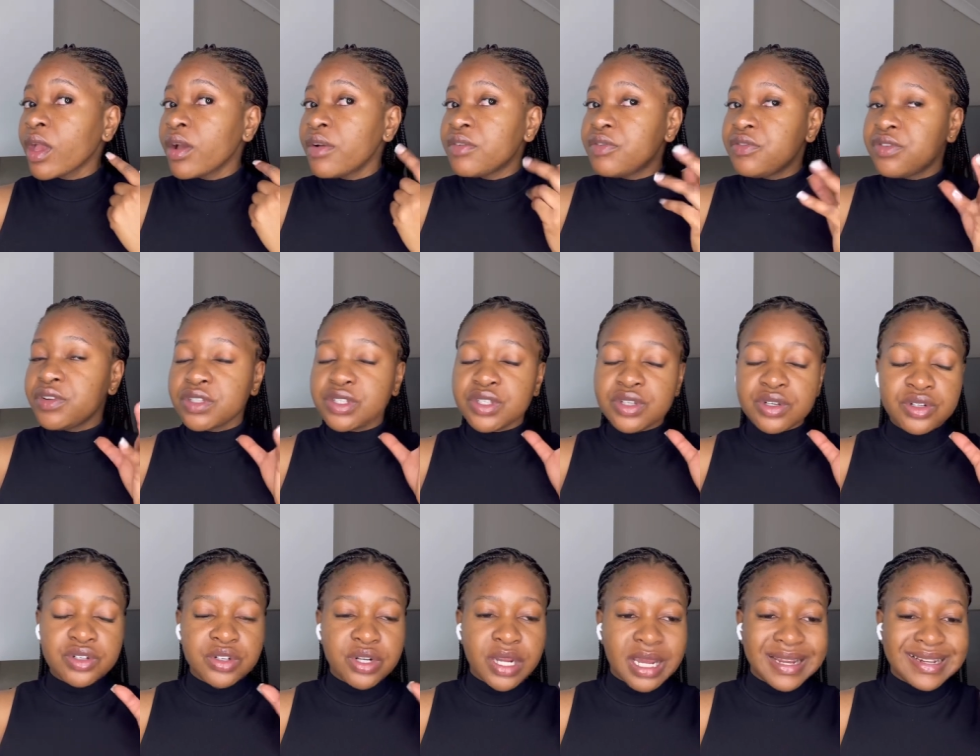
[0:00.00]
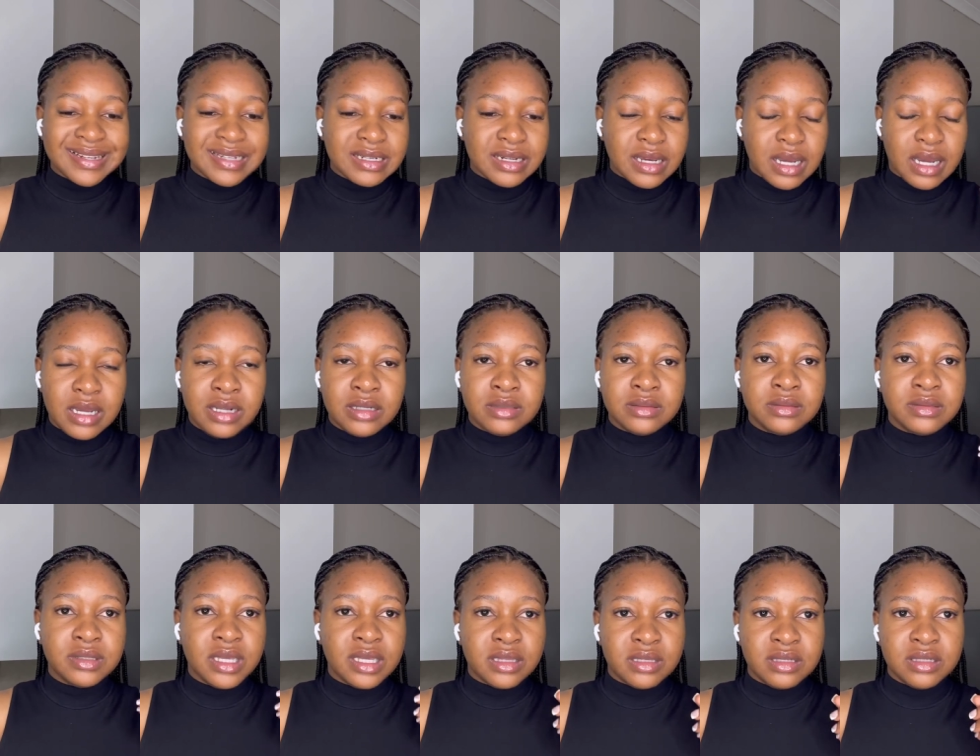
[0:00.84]
Feels feel so dry and dull.
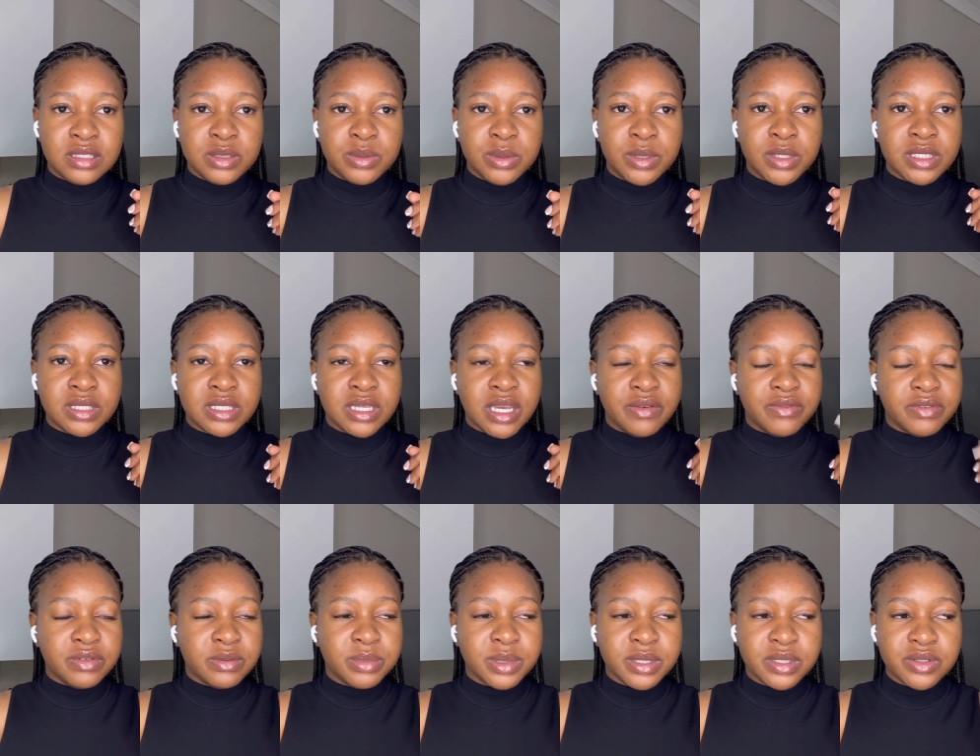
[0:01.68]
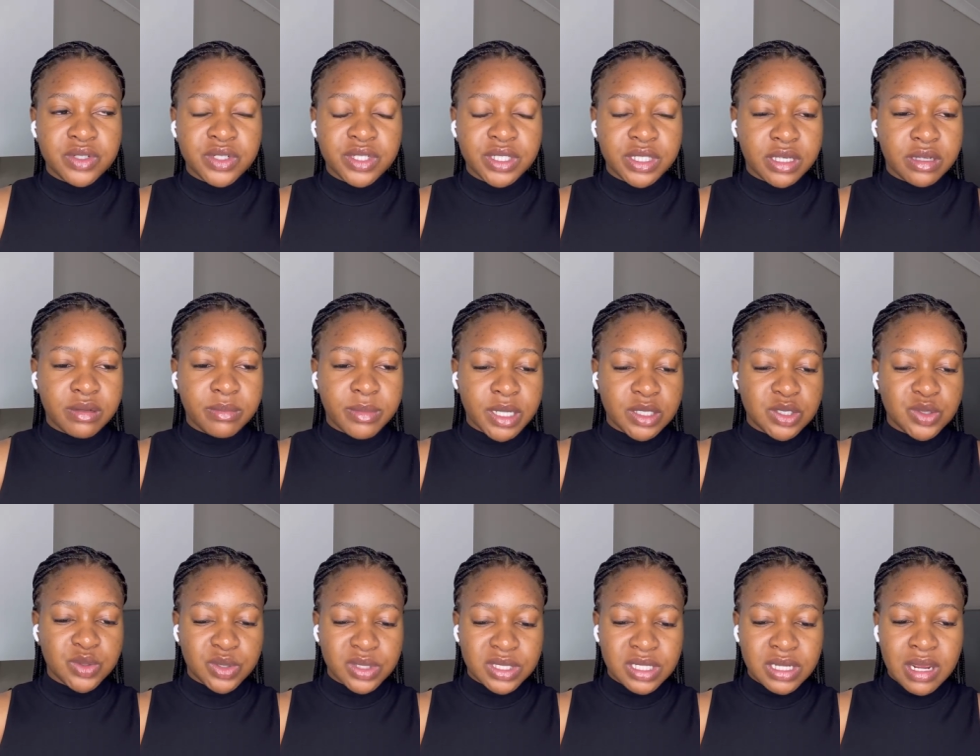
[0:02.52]
I think it's because I haven't been drinking
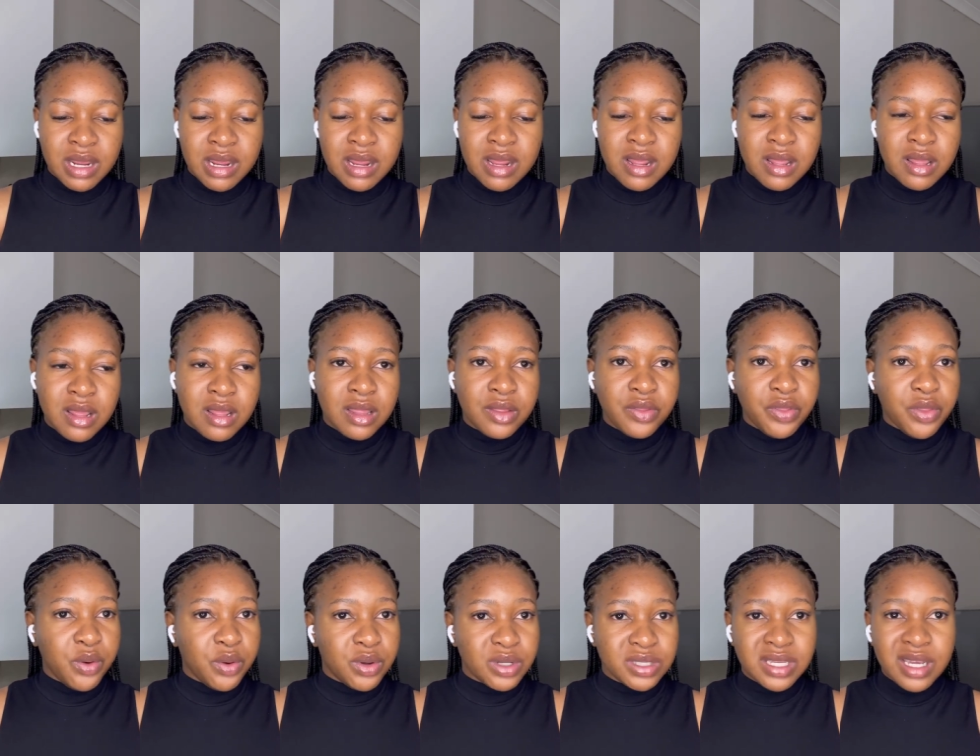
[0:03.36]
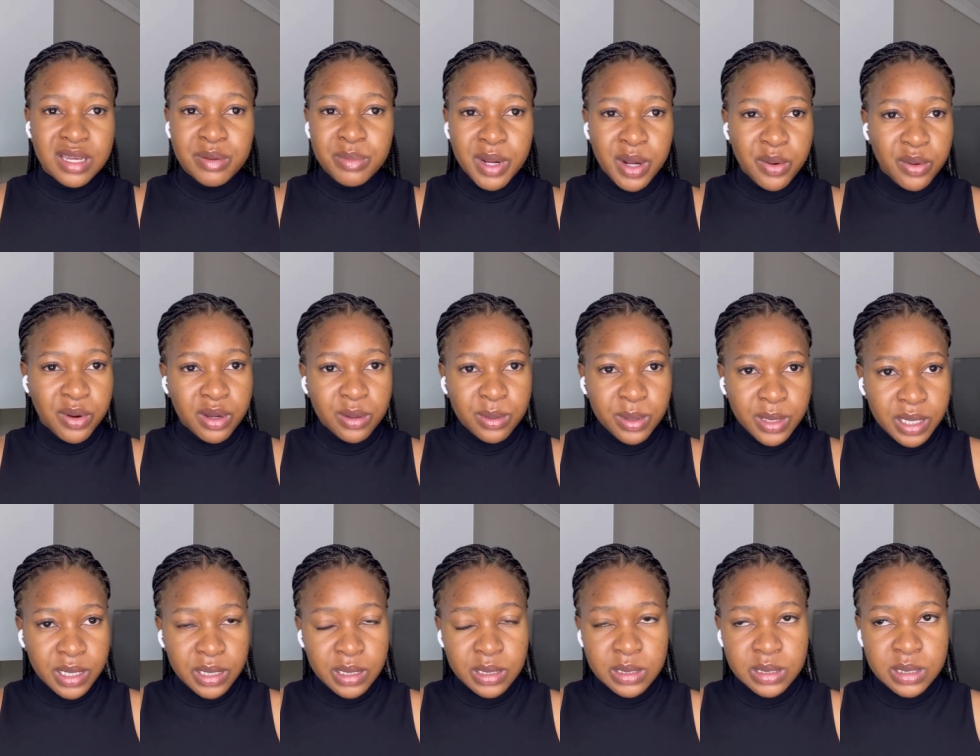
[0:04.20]
much water. The water at my
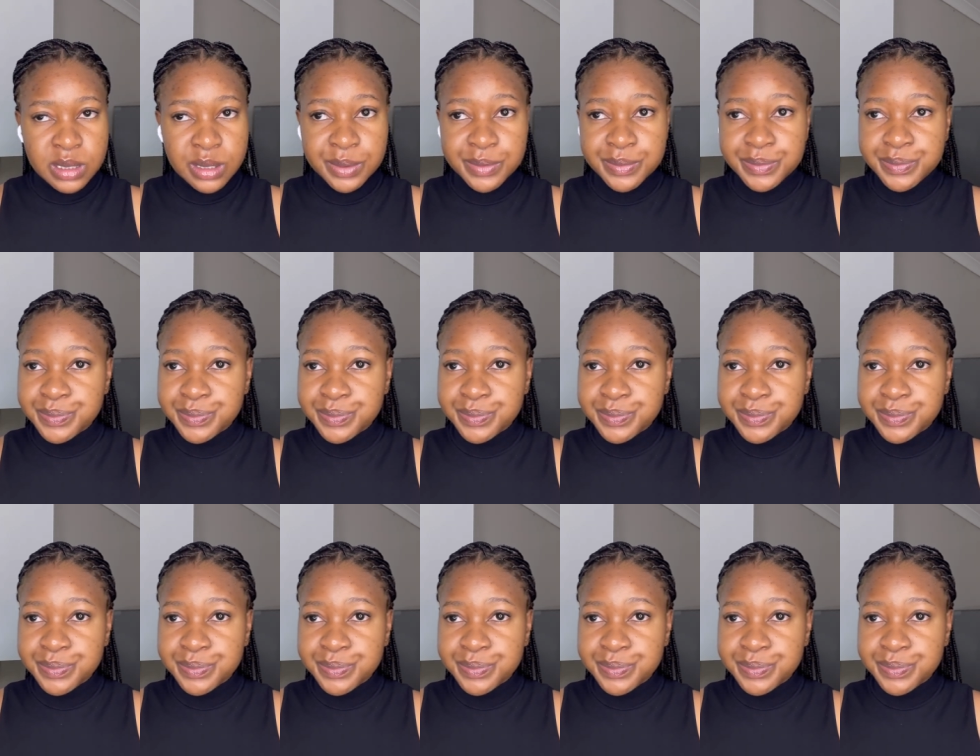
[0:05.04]
workplace,